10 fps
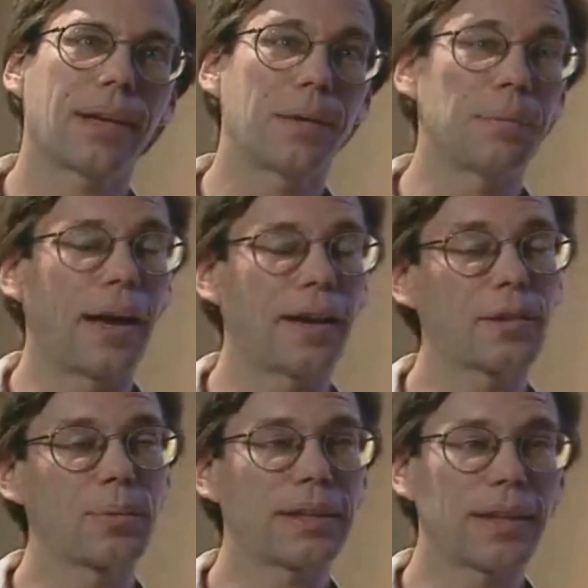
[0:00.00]
And
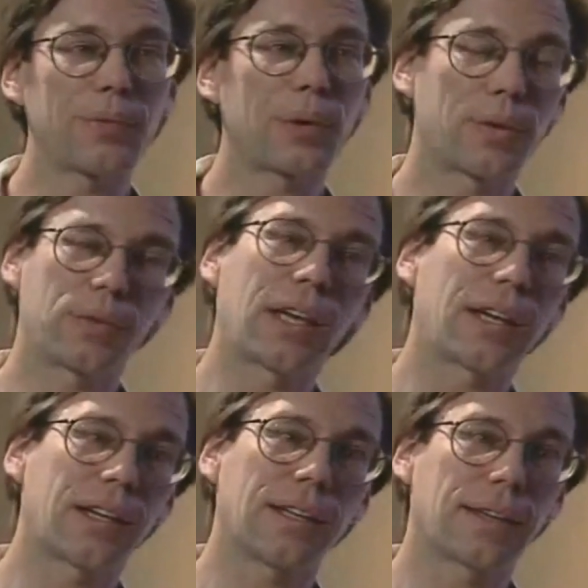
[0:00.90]
possibly never have
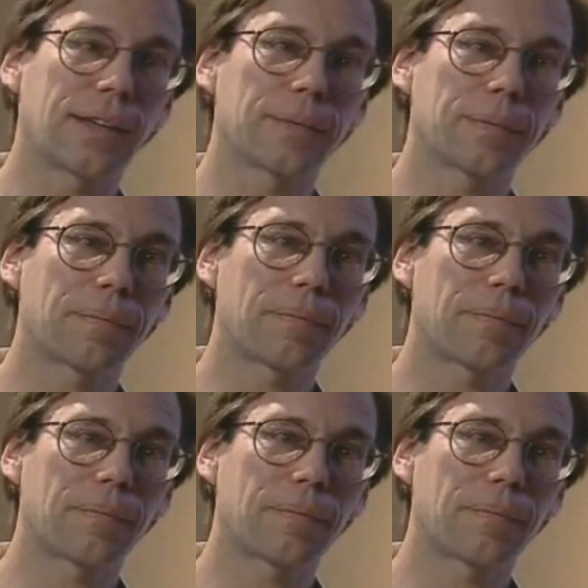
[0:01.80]
said anything.